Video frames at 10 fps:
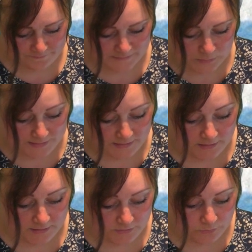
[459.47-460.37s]
When he
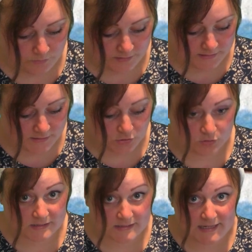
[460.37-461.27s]
heard the words, your
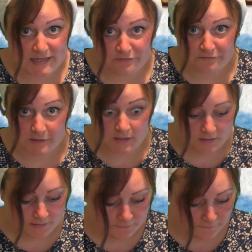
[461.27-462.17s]
slave for
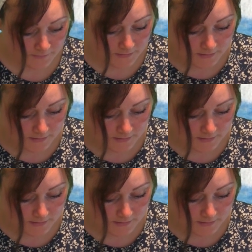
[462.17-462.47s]
life,